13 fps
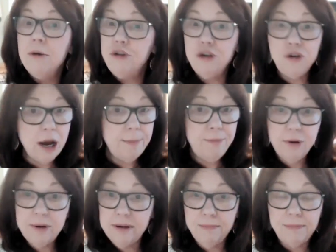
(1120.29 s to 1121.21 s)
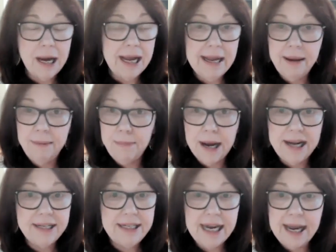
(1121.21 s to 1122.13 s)
Do not buy
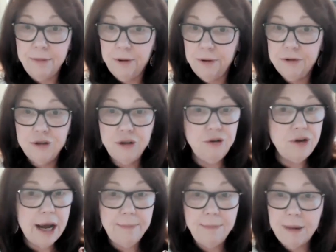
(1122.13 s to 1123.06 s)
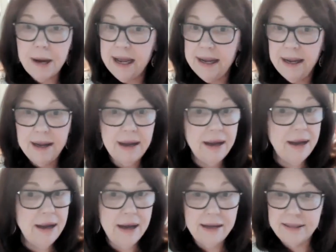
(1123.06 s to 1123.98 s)
a table. Do not buy
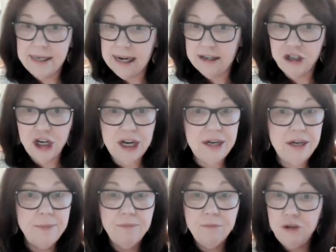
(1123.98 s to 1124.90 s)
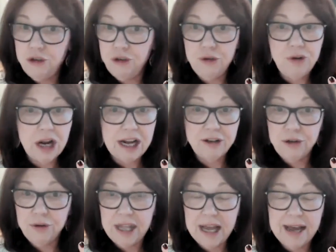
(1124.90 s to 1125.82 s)
a section. Do not
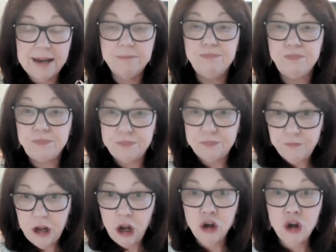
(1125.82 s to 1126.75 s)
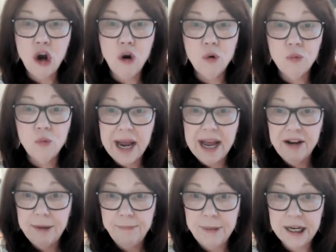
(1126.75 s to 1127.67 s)
do that. Go around
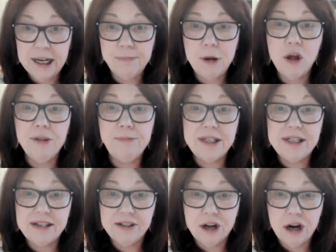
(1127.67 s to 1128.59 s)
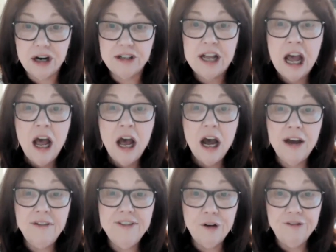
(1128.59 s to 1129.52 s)
and pick up all the business cards
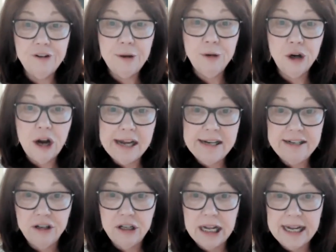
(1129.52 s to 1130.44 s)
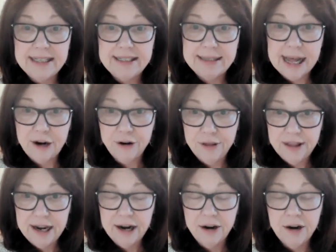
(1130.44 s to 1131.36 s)
from your ideal clients that are
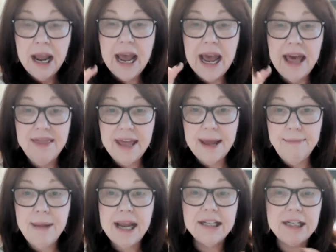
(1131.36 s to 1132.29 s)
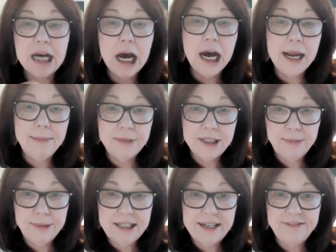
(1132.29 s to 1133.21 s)
there. And then make a time
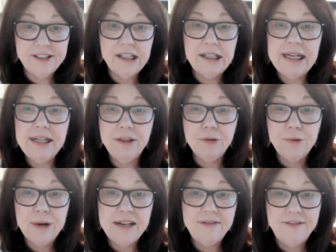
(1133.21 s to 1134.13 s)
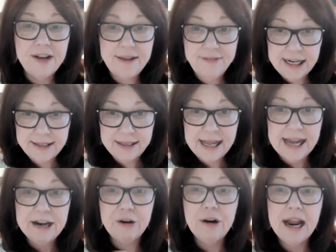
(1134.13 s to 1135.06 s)
specifically 3 to 5 days
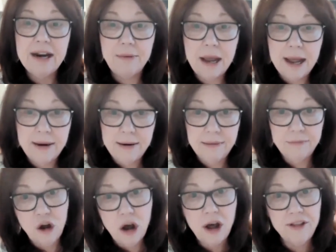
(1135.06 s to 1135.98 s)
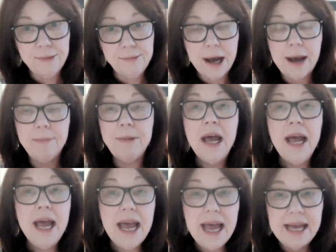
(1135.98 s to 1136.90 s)
later and call them up
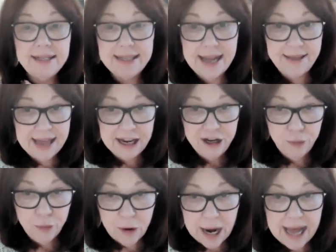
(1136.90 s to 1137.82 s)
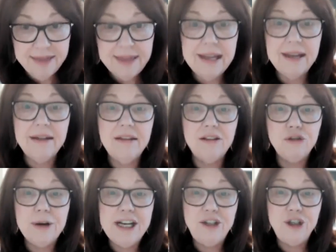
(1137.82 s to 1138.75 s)
and say that you were at the
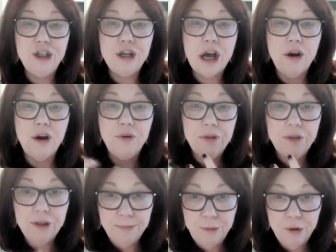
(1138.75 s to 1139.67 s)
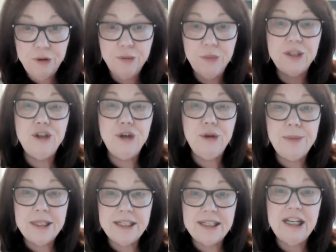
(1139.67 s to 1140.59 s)
trade show, the booth was too
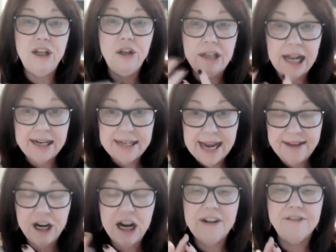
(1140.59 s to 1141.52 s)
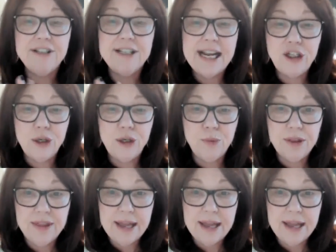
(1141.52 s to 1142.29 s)
busy, you'd like to have a conversation with